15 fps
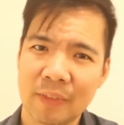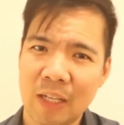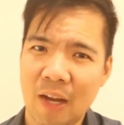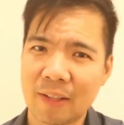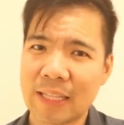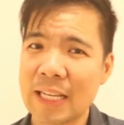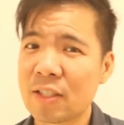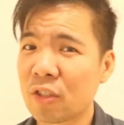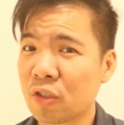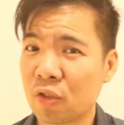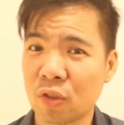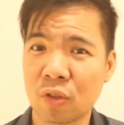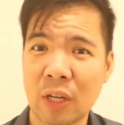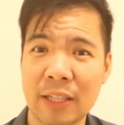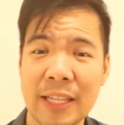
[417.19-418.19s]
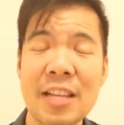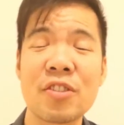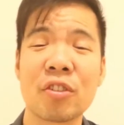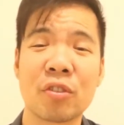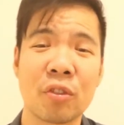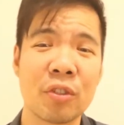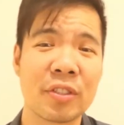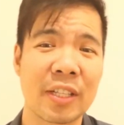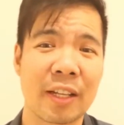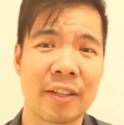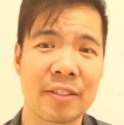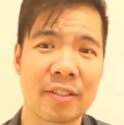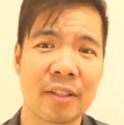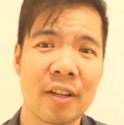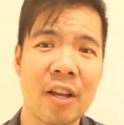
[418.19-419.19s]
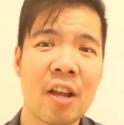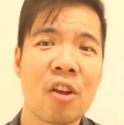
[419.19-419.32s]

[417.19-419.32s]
Now, attention to, attention to you sellers.